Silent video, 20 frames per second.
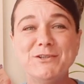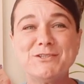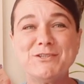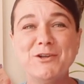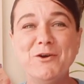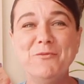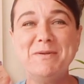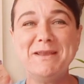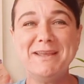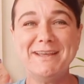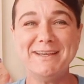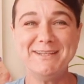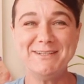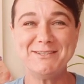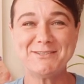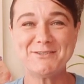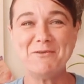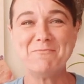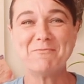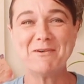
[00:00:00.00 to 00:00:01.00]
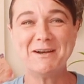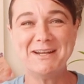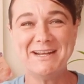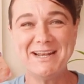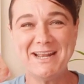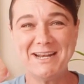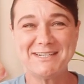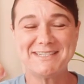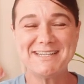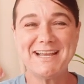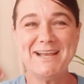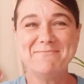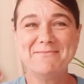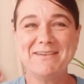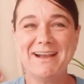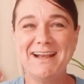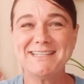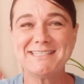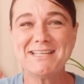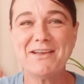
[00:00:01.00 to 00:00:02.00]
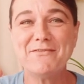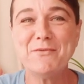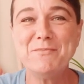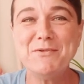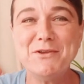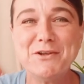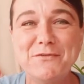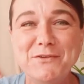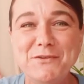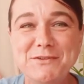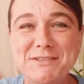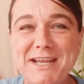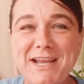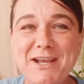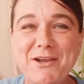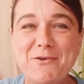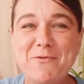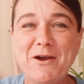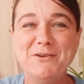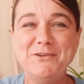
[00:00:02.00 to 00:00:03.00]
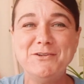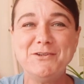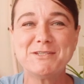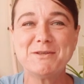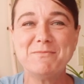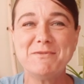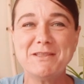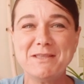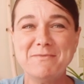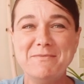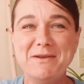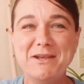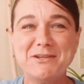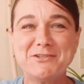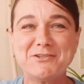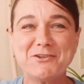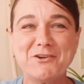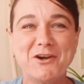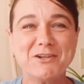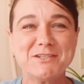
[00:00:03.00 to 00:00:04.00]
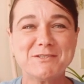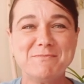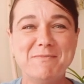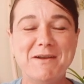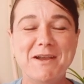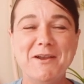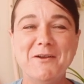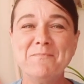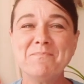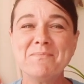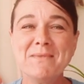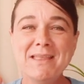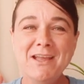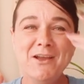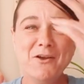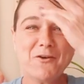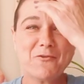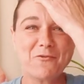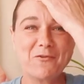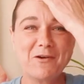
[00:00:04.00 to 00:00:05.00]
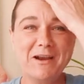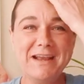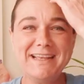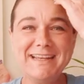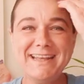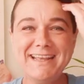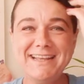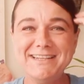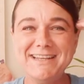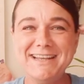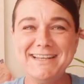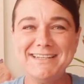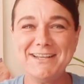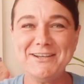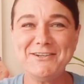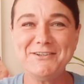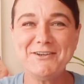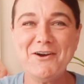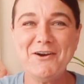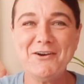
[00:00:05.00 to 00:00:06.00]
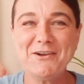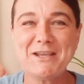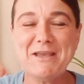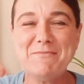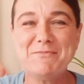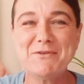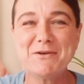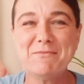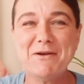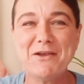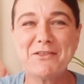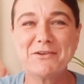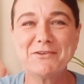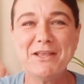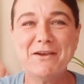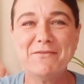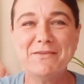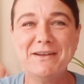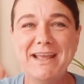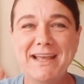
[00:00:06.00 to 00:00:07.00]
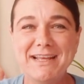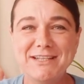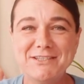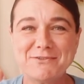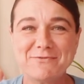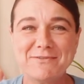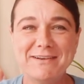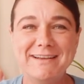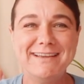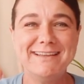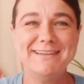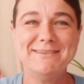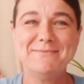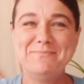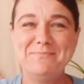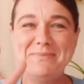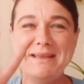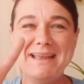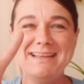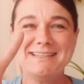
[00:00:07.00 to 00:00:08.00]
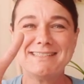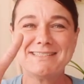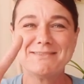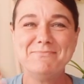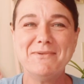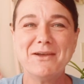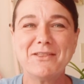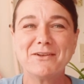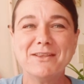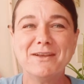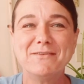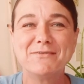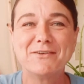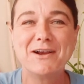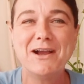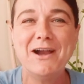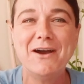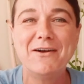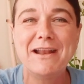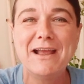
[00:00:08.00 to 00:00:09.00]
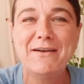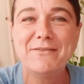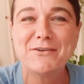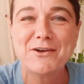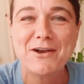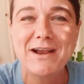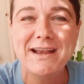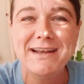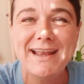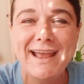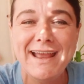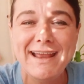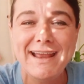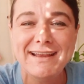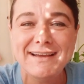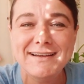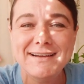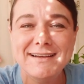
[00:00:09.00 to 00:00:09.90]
So be it. So I'm running out of time, guys. Have a beautiful day. Go out and do something that makes your heart smile. Ring a ding ding ding dong. Keep your mother loving heads ringing. Peace, mother lover out. Have a great day.